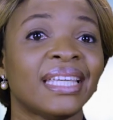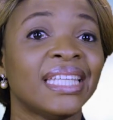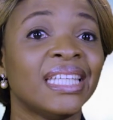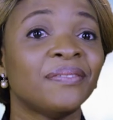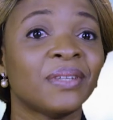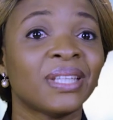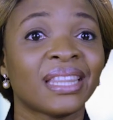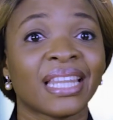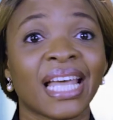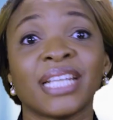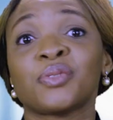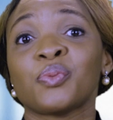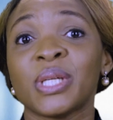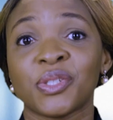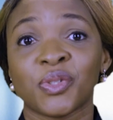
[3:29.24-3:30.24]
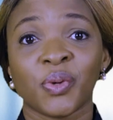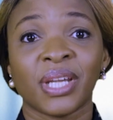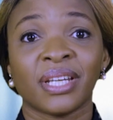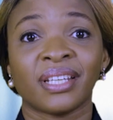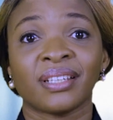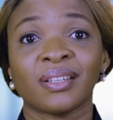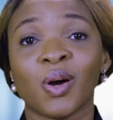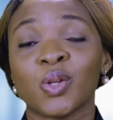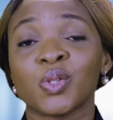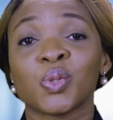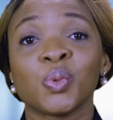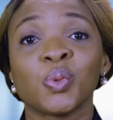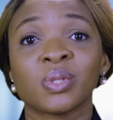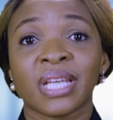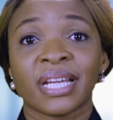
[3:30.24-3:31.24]
Even lightweight training on
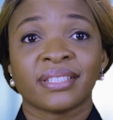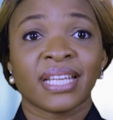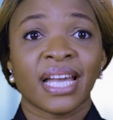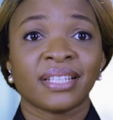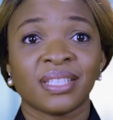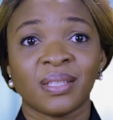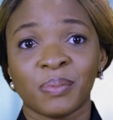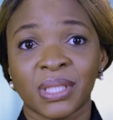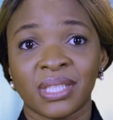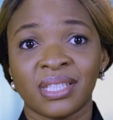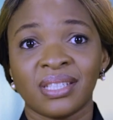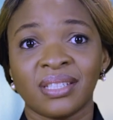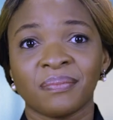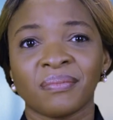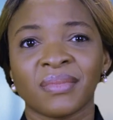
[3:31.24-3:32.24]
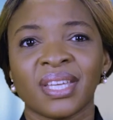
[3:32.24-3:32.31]
tools like ChatGPT